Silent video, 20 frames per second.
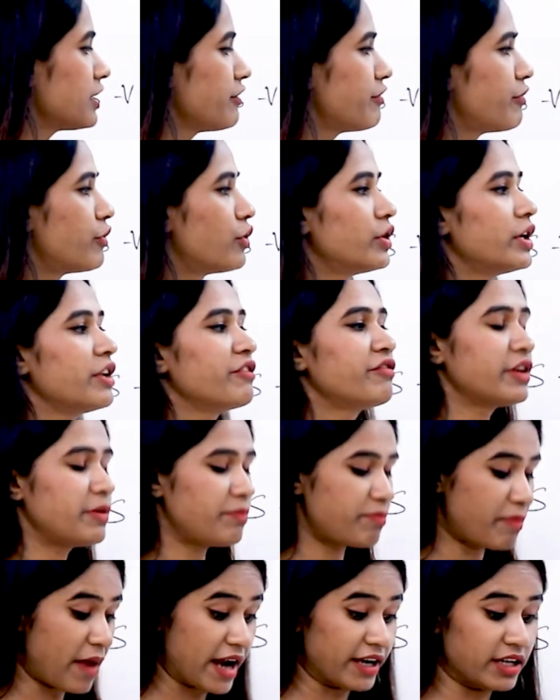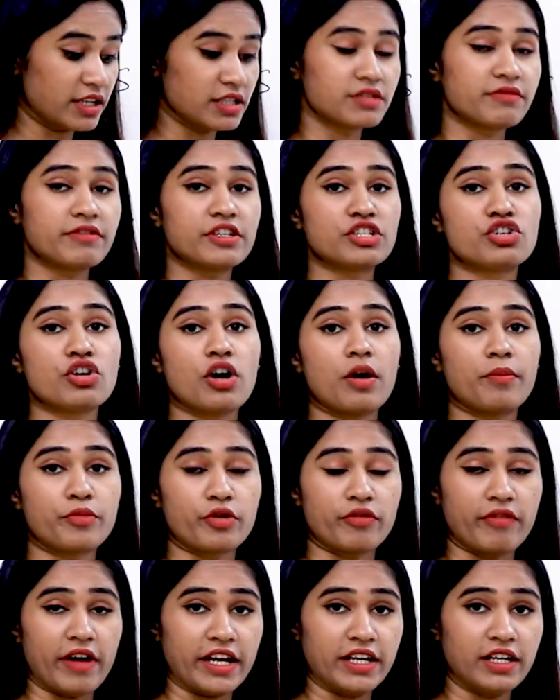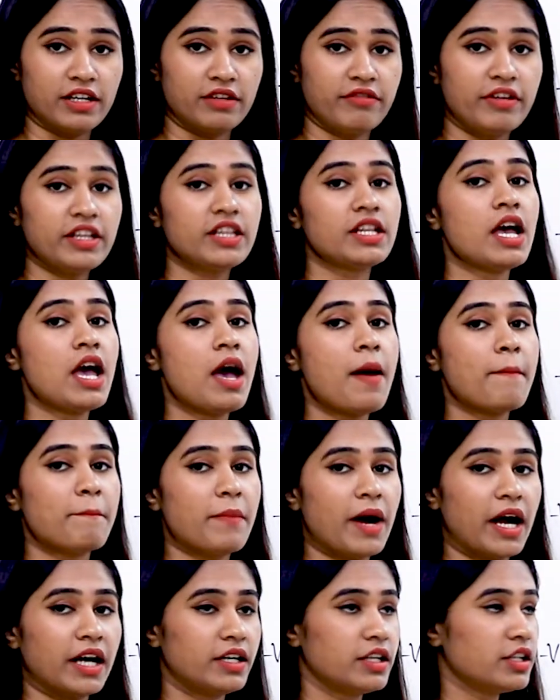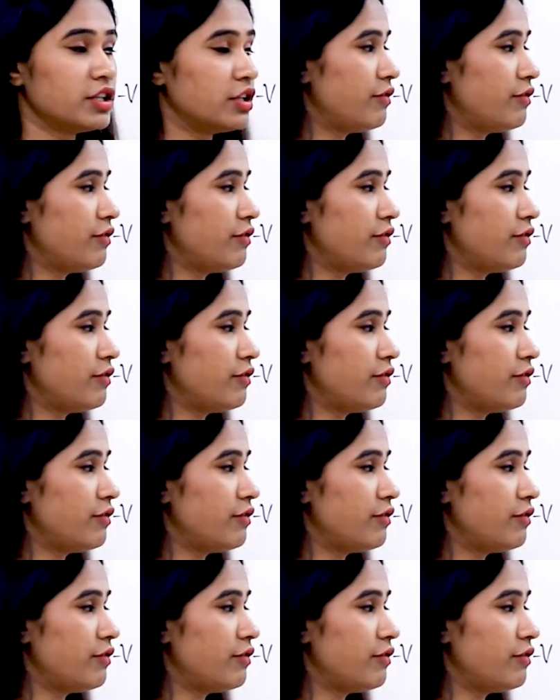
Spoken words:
the 4 different patterns which you are provided with, but the